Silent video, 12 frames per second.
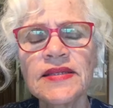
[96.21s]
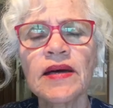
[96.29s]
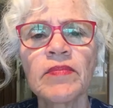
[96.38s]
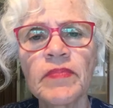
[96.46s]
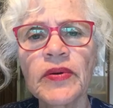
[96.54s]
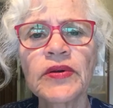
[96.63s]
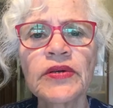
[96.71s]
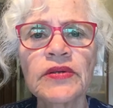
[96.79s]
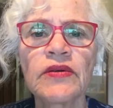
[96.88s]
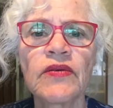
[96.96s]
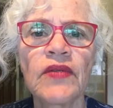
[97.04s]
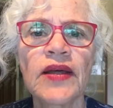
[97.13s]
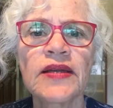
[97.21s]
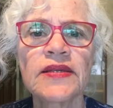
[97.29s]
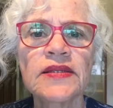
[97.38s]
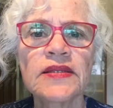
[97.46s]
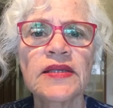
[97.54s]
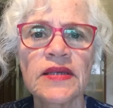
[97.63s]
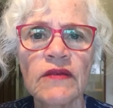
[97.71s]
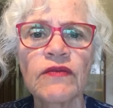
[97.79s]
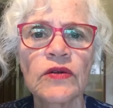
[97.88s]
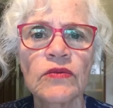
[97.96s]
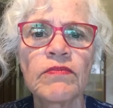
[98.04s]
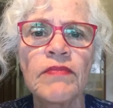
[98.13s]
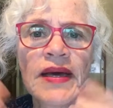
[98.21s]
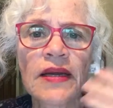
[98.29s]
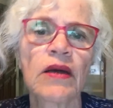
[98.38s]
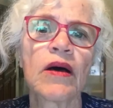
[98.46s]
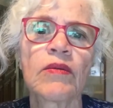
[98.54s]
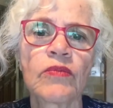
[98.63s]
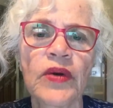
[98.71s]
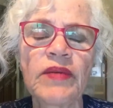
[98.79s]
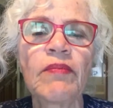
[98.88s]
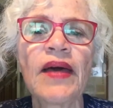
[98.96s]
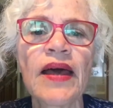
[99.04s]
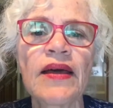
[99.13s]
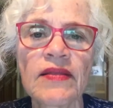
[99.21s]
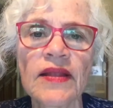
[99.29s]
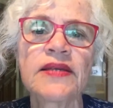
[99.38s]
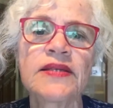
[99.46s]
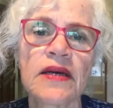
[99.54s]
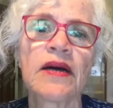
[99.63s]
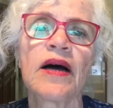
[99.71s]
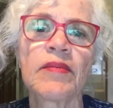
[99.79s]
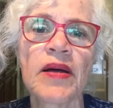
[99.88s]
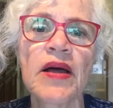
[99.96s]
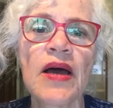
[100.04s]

a burden that is self-made up. We make this up.